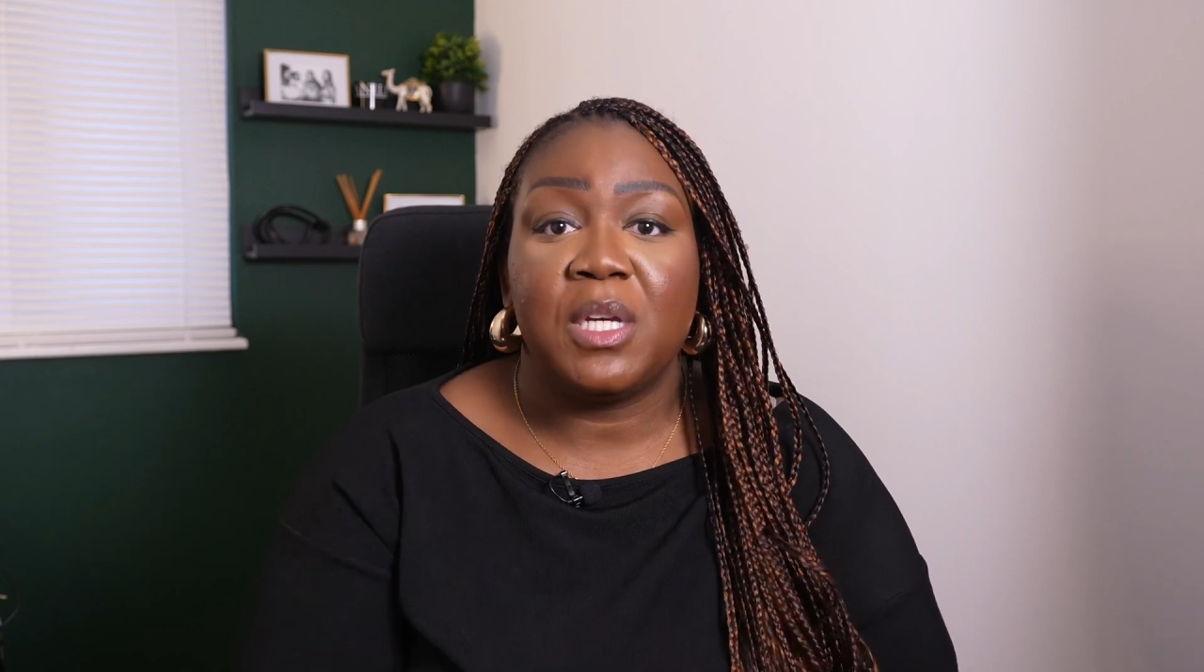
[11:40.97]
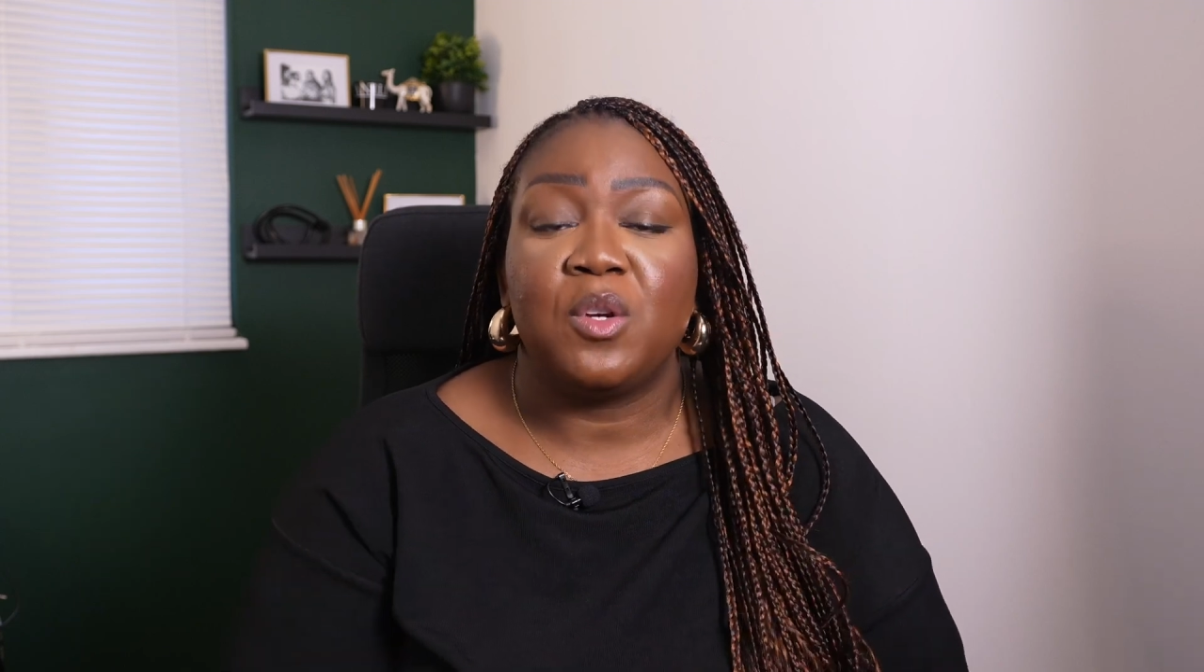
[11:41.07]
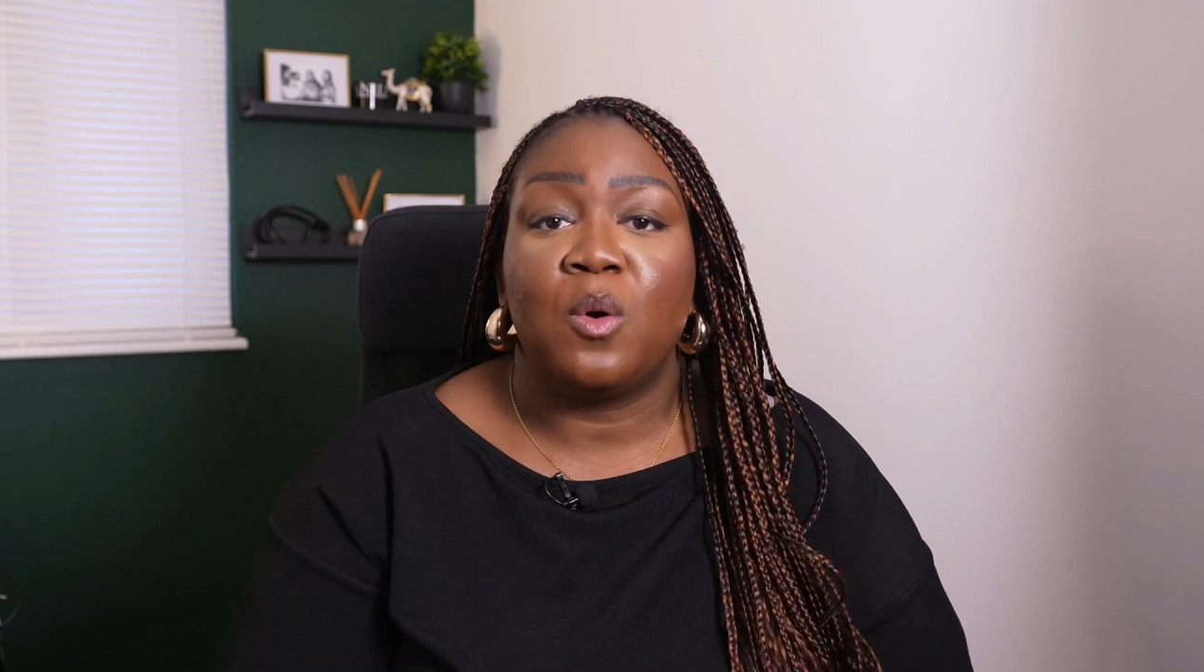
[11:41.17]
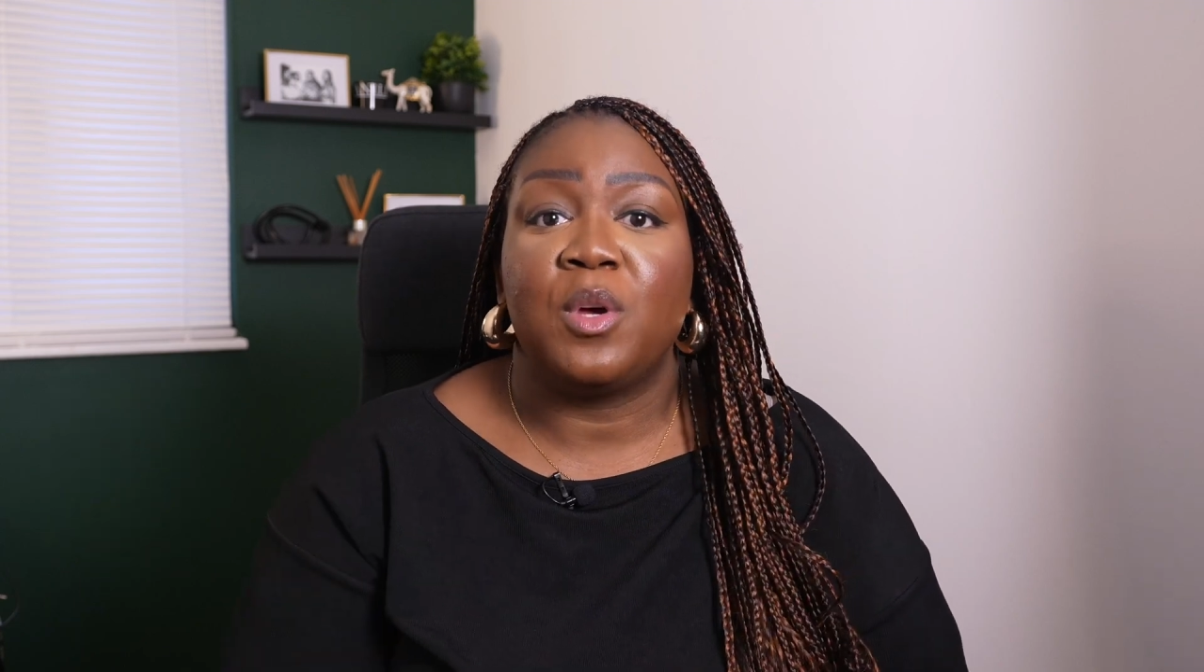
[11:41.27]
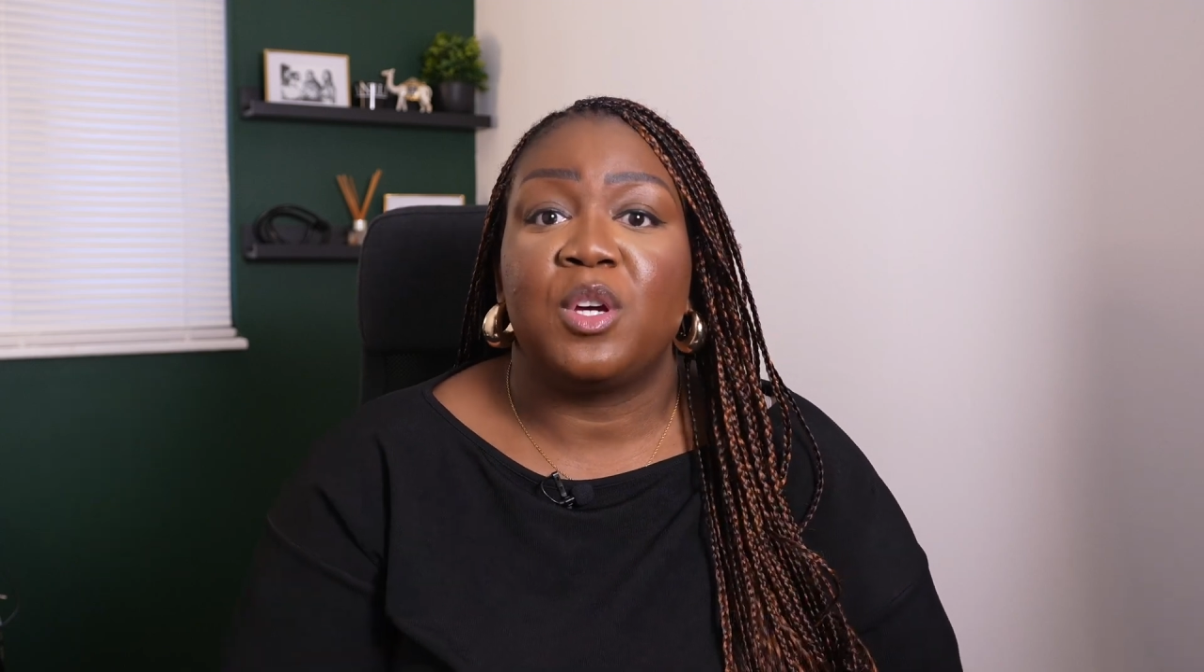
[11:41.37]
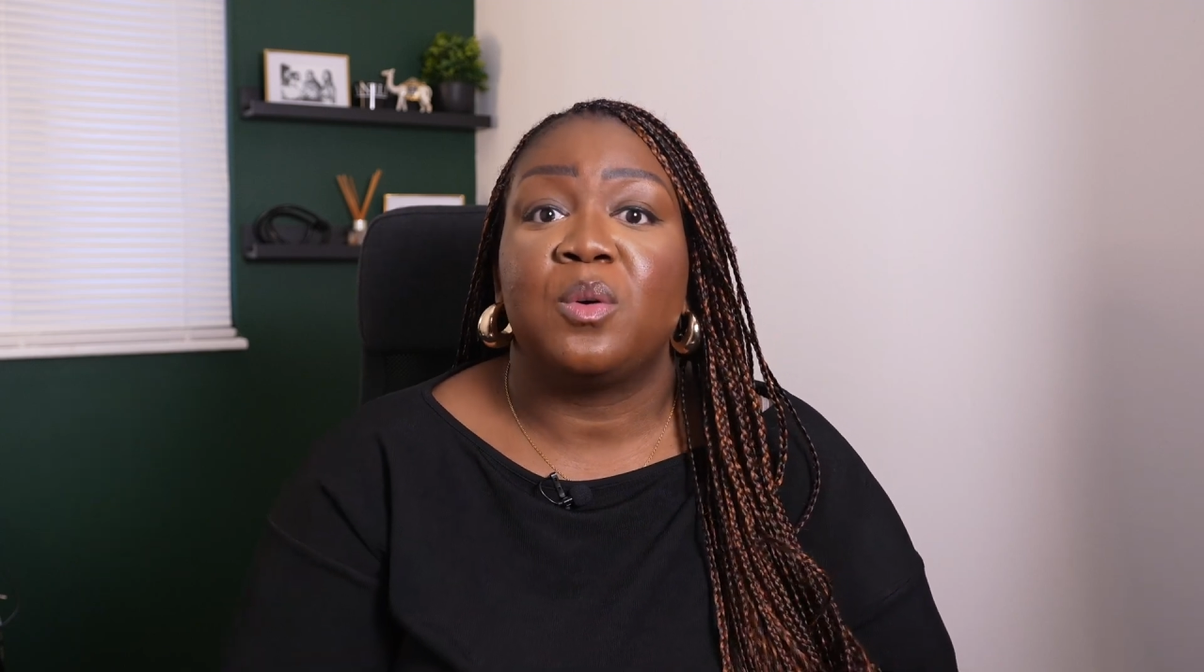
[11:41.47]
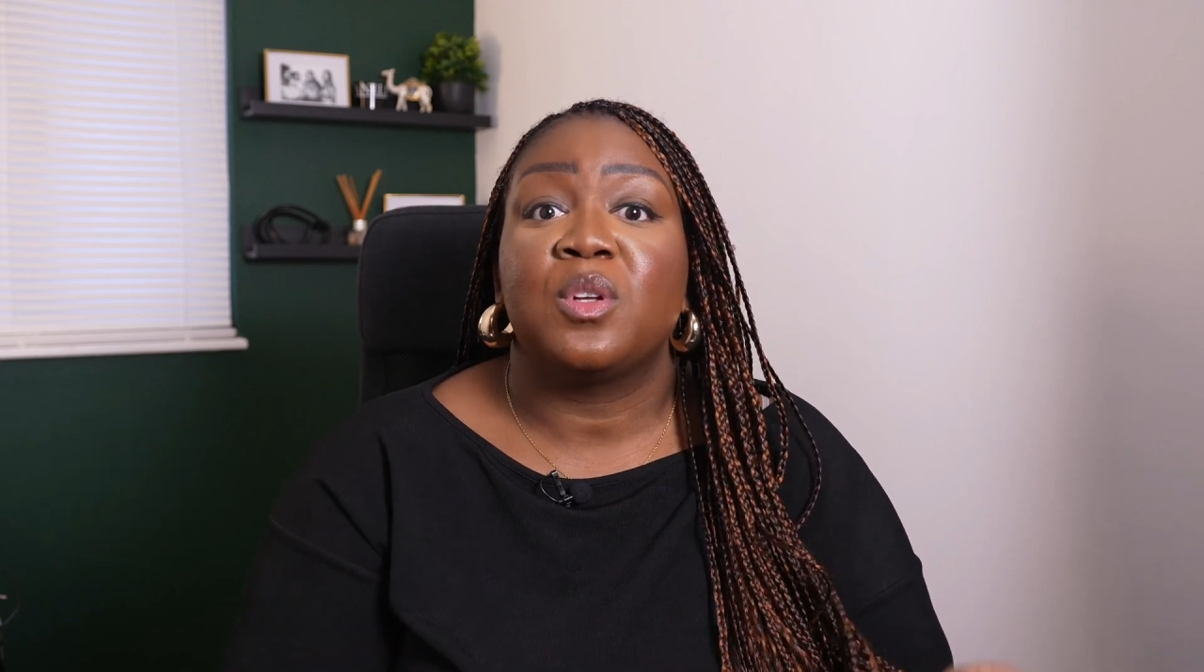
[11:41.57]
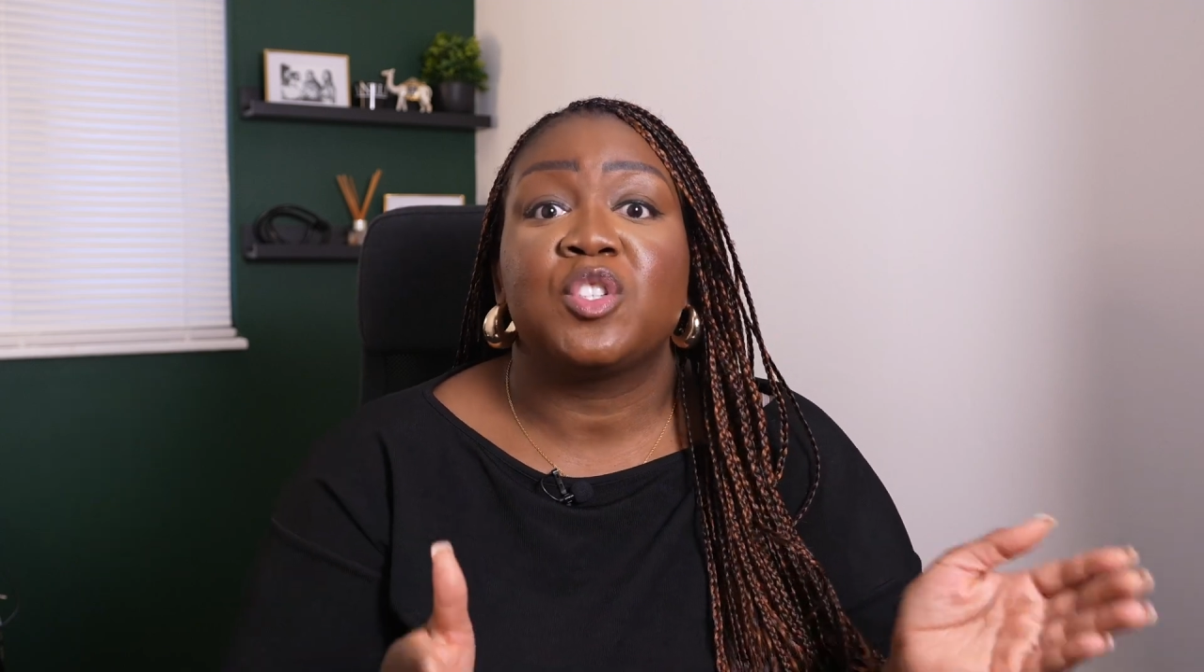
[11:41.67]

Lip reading: your will